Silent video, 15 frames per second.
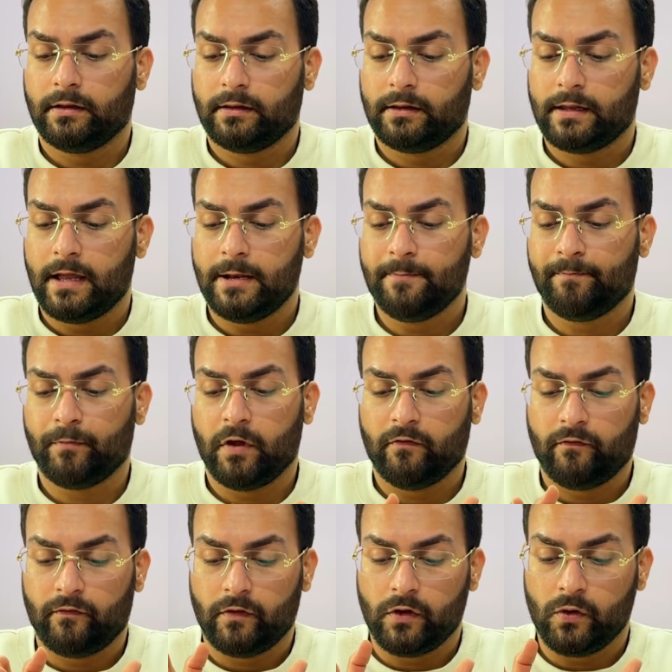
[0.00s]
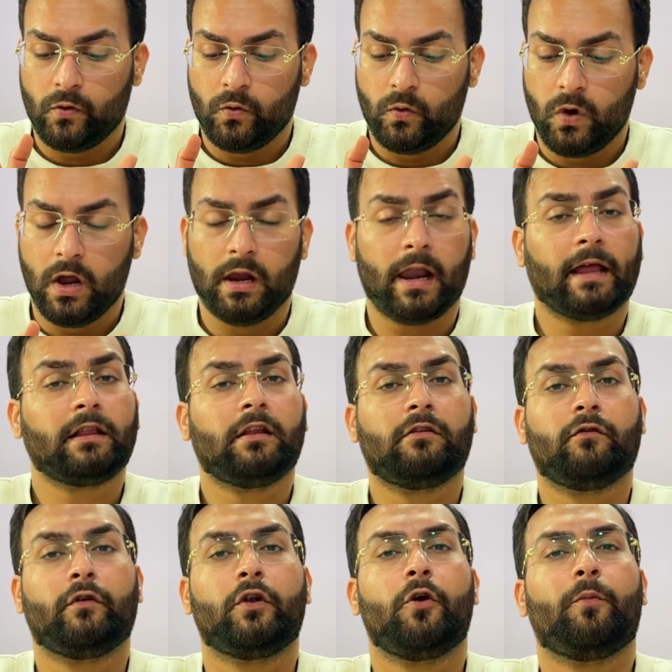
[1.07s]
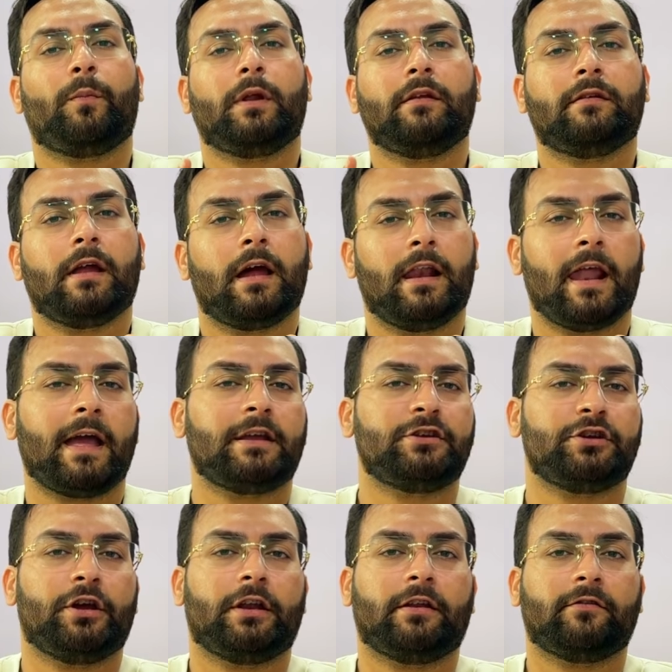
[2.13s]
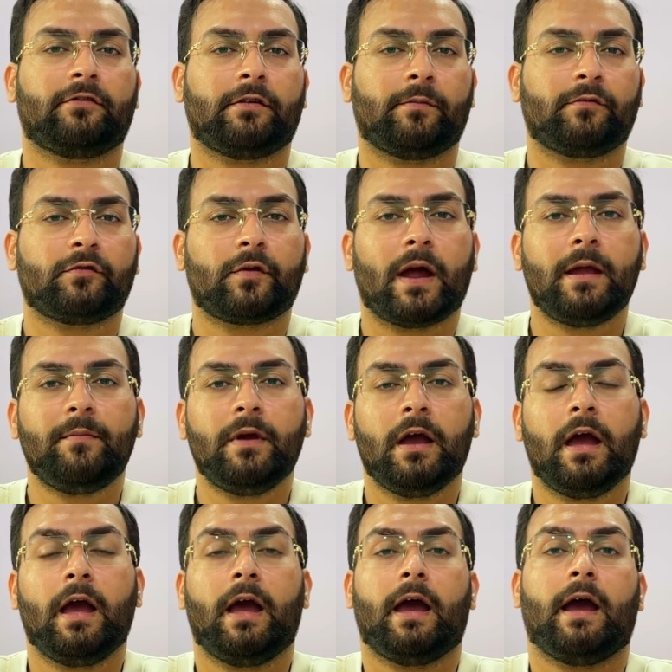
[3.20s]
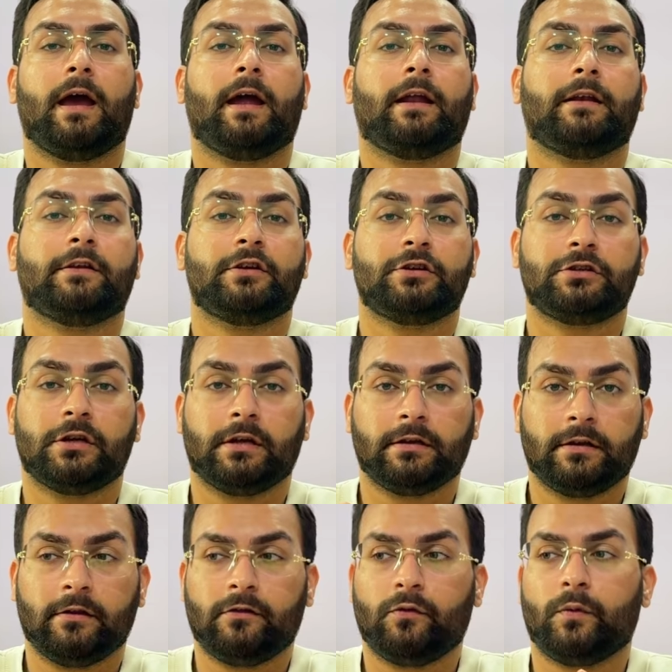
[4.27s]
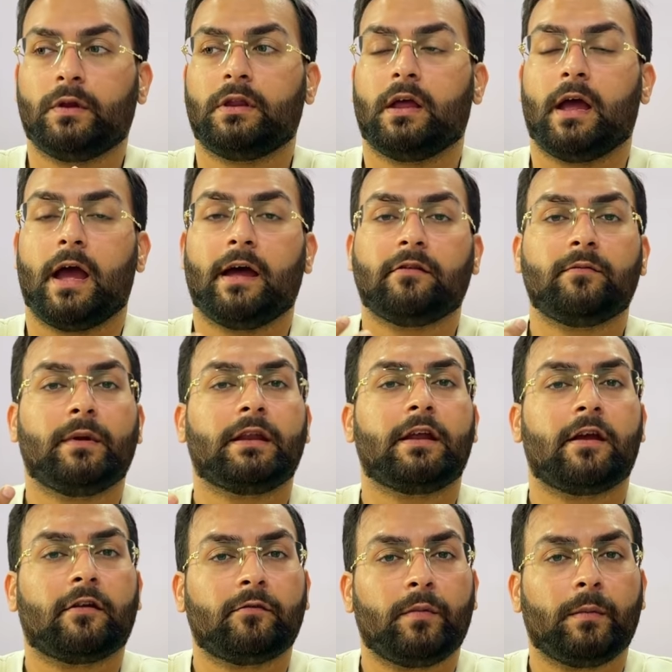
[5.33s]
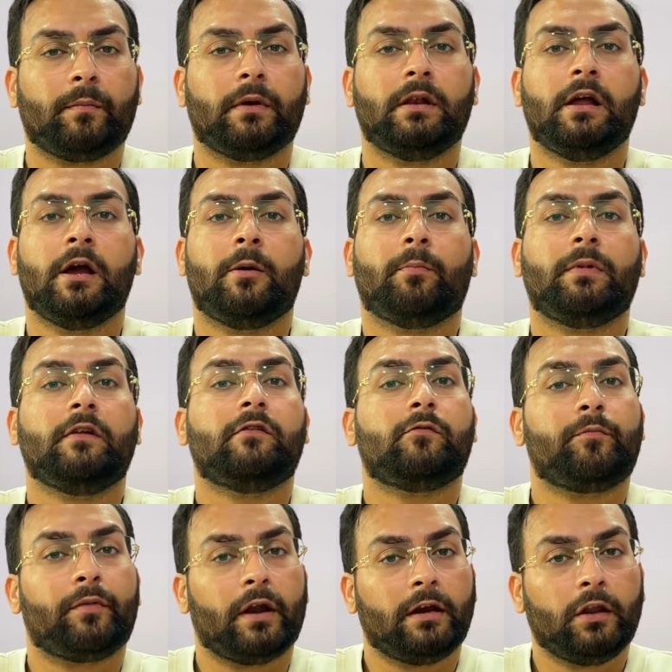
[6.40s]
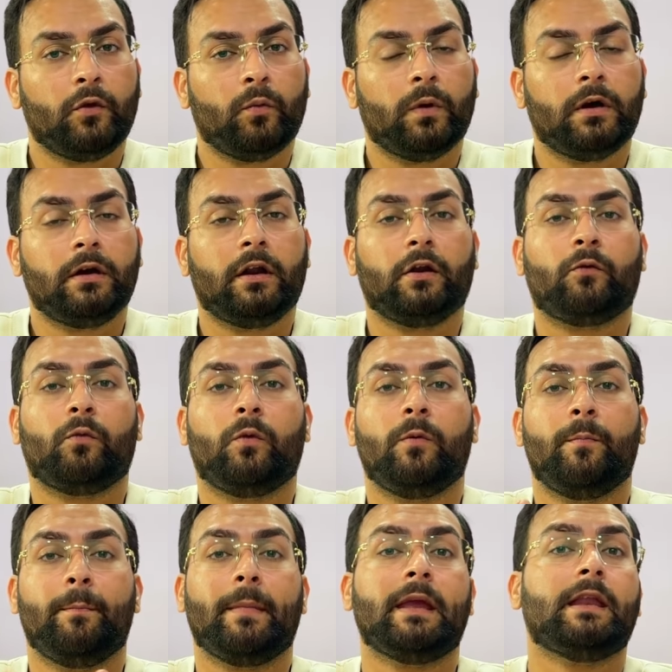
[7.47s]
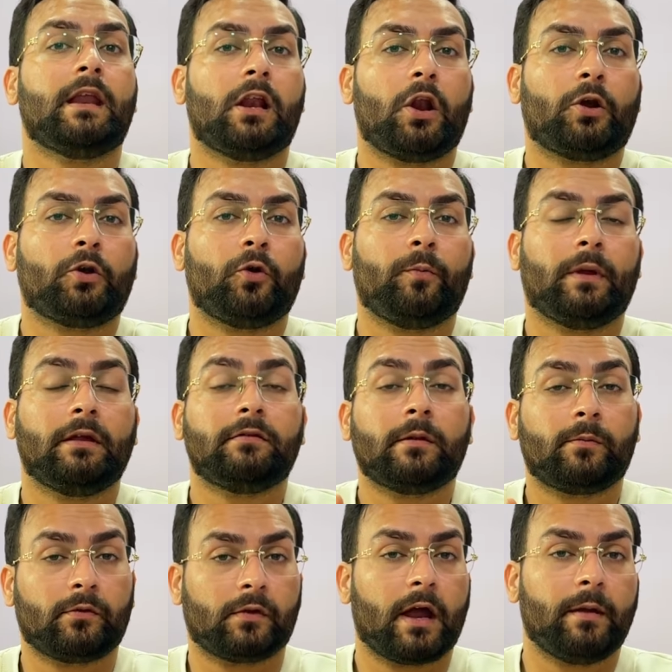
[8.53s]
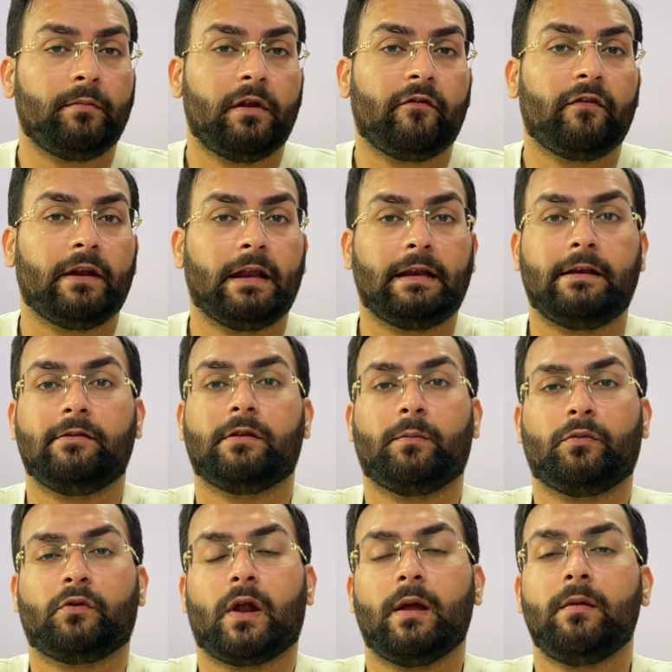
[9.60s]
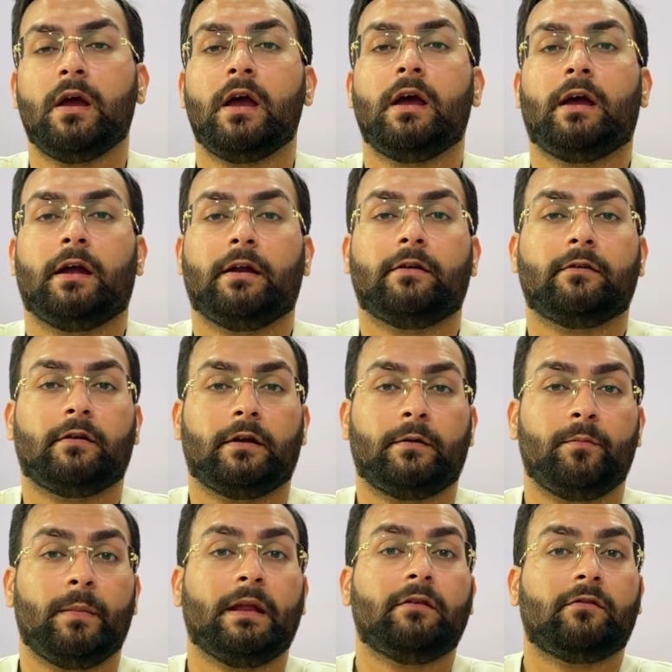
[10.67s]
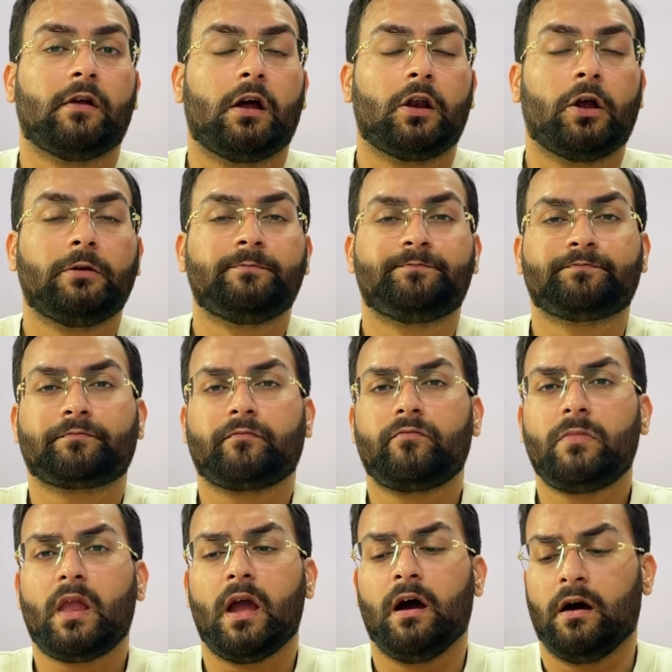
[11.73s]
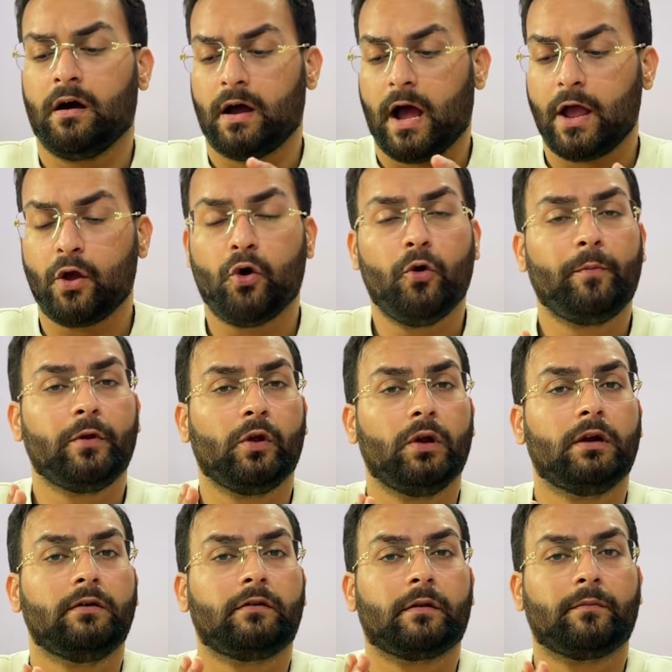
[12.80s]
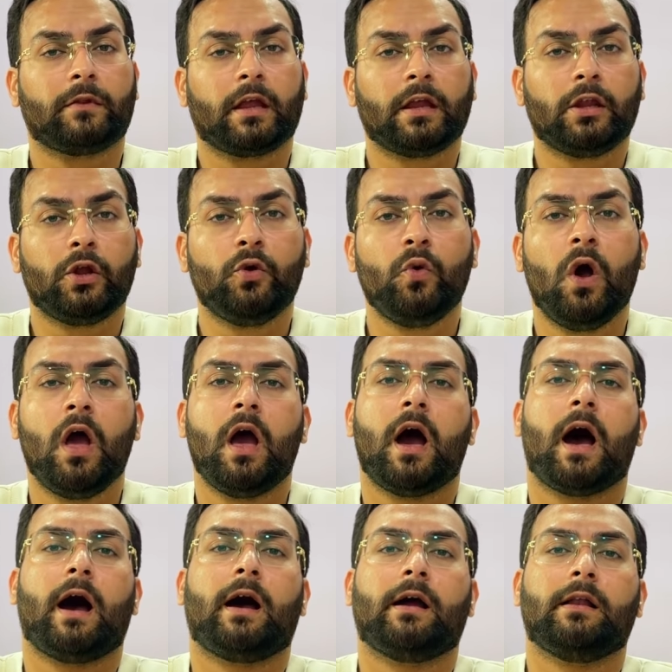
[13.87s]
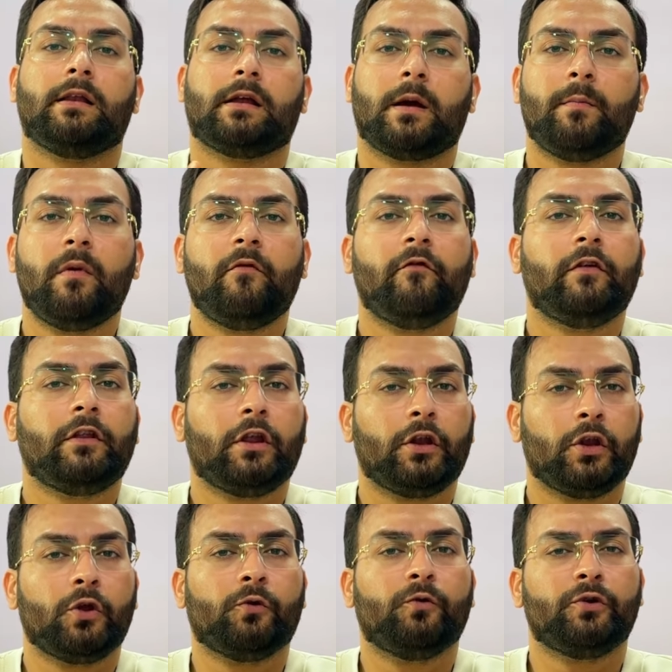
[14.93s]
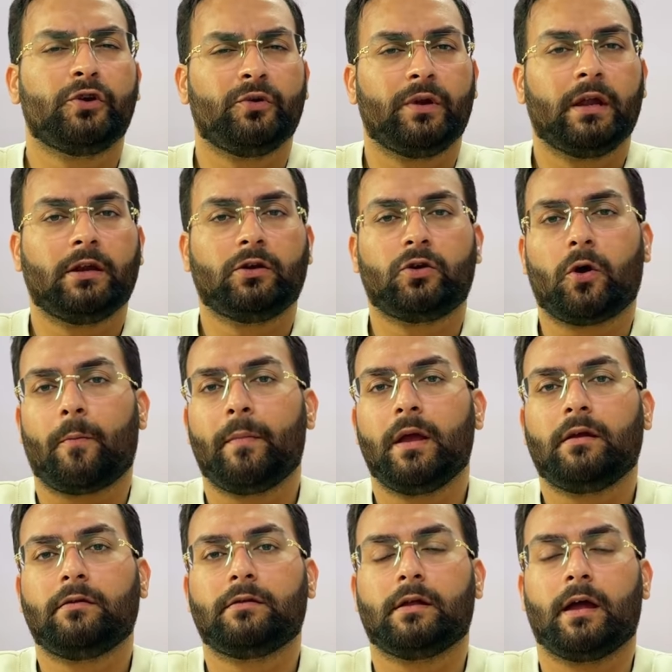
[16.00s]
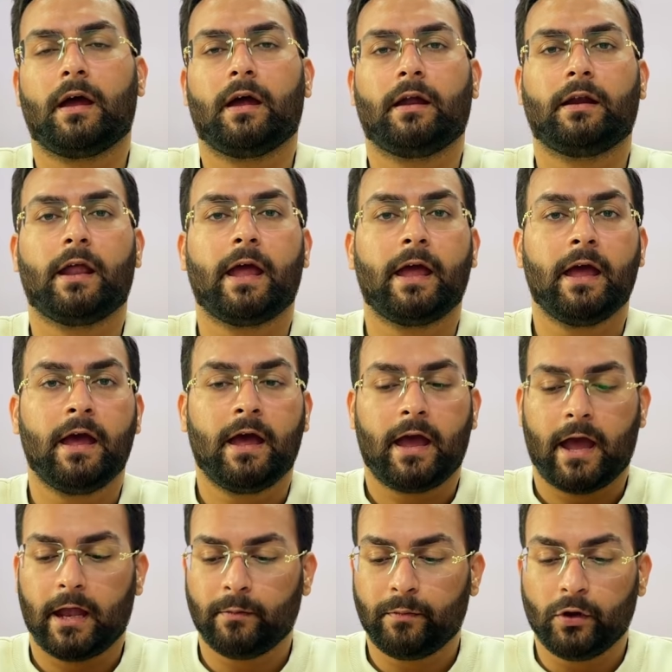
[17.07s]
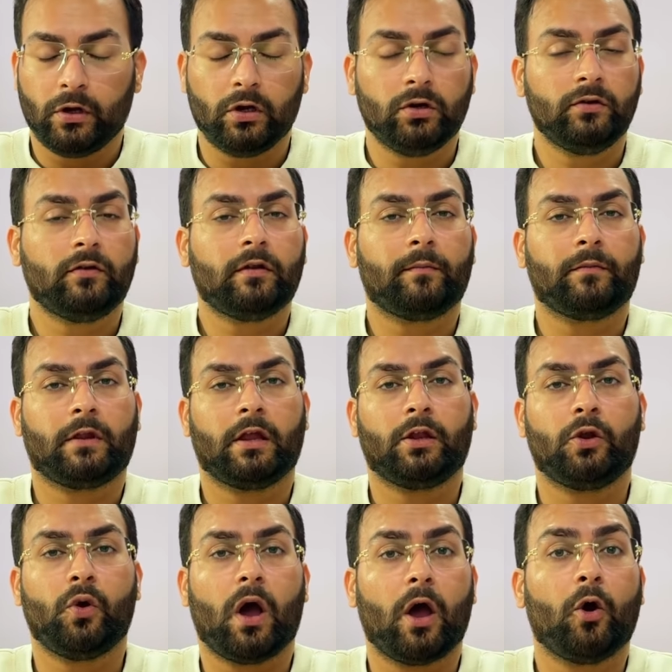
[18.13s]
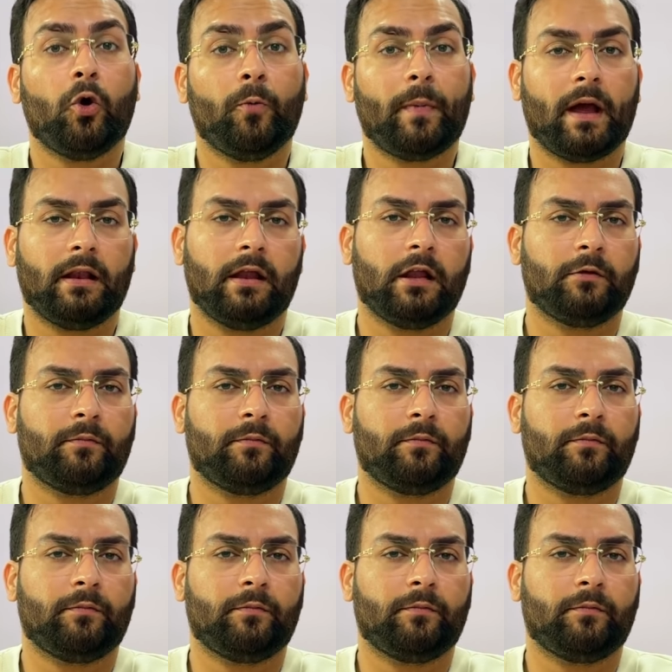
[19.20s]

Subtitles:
Then if you like this video, please like, share and subscribe, and share this with as many as people. Please spread the word. It will mean a lot to me. Subscribe, definitely subscribe. It means a lot. I hope you learned something new. I'll come up with new unique topics and help you learn something new. I hope I'll